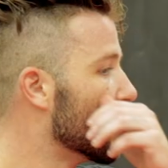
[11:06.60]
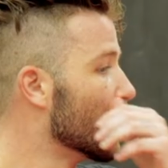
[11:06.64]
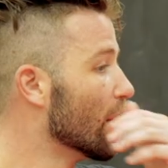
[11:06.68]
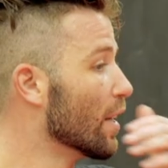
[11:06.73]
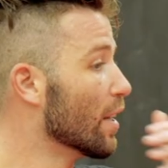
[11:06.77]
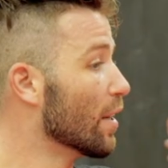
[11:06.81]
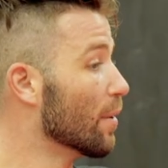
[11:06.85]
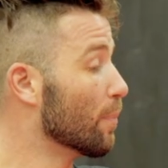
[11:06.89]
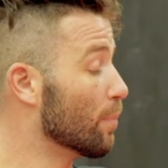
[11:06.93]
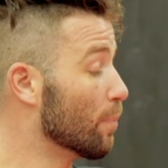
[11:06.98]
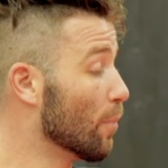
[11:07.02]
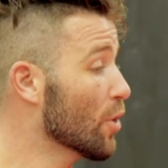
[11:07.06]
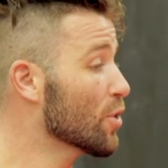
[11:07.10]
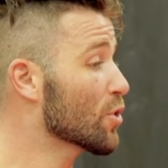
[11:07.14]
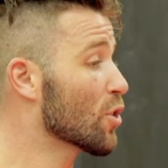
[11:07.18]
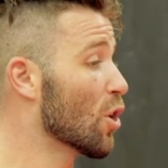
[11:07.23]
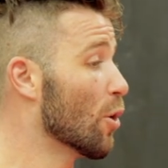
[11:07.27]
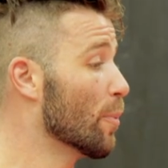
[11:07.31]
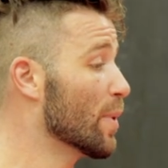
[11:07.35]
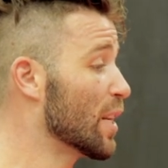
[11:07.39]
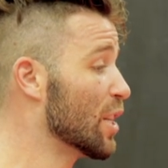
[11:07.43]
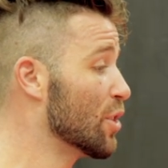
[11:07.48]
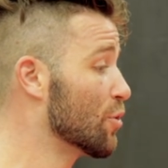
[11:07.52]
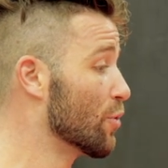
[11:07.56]
the most
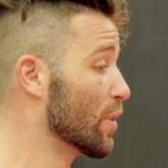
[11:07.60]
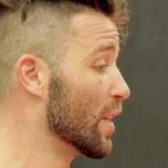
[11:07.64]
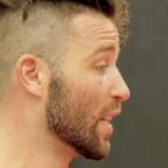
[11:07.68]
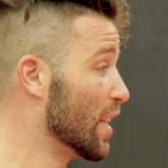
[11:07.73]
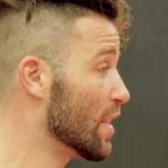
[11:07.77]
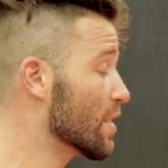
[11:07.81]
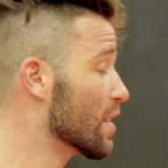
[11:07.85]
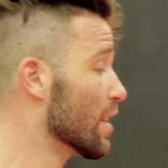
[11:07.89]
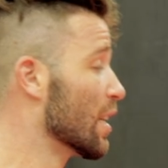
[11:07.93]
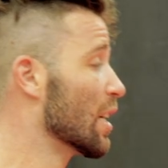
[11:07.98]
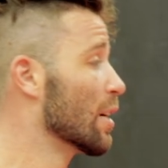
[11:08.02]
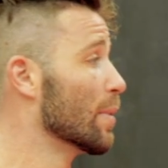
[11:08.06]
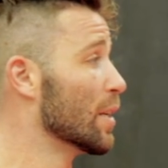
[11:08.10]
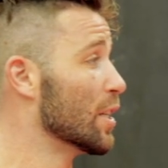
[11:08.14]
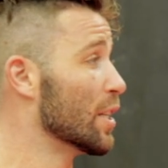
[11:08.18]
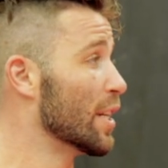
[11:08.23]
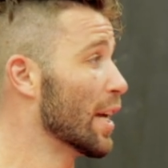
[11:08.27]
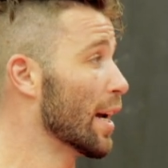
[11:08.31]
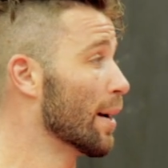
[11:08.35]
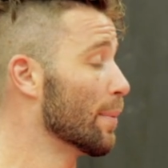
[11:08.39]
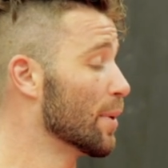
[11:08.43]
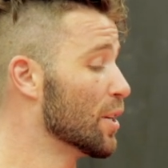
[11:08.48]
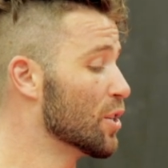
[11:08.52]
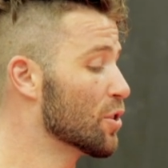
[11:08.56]
common injury is ligament
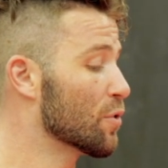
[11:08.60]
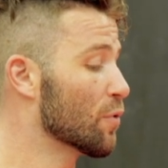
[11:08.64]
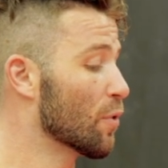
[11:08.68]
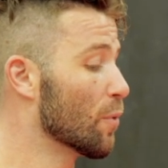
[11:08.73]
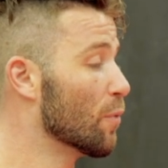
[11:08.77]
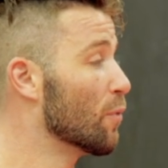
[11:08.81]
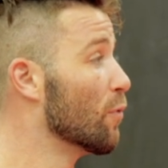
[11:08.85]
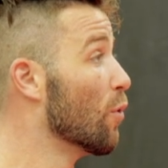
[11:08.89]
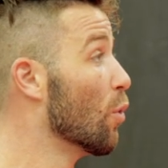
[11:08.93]
damage from